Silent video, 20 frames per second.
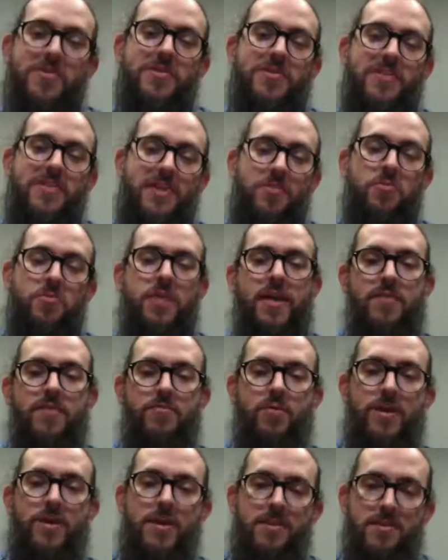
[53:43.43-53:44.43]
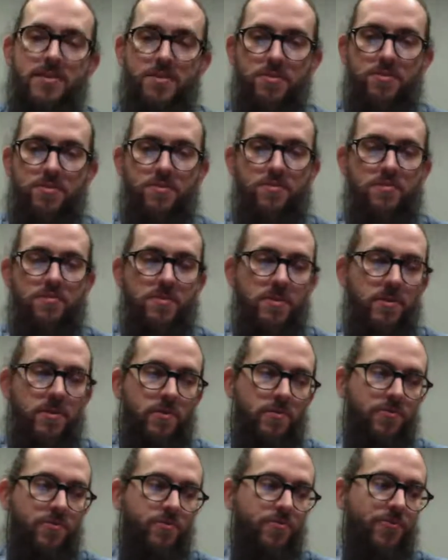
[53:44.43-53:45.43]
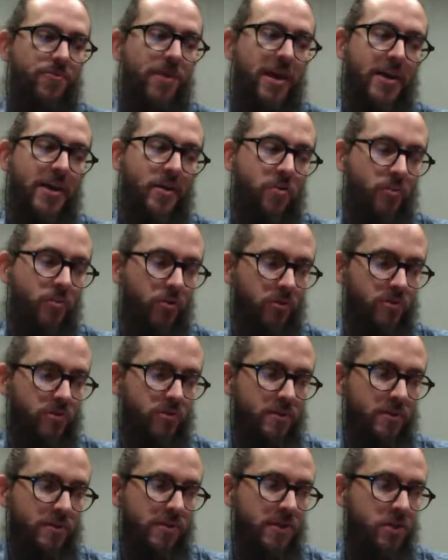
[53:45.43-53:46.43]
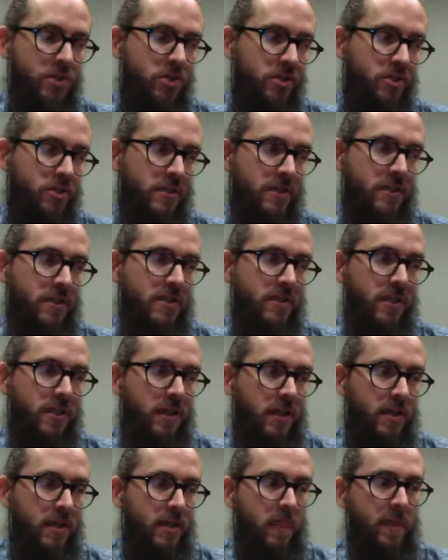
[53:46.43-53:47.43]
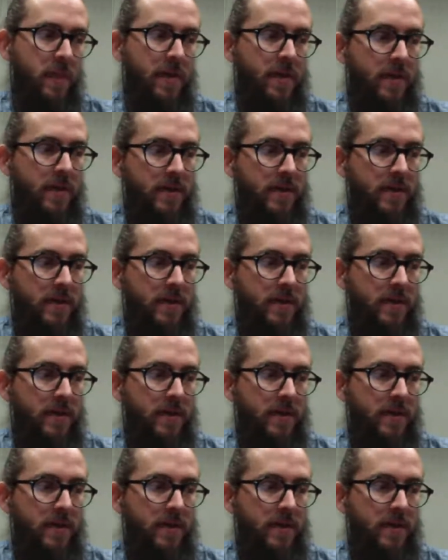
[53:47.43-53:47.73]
and we have ways to rely on personalization, and mm-hmm.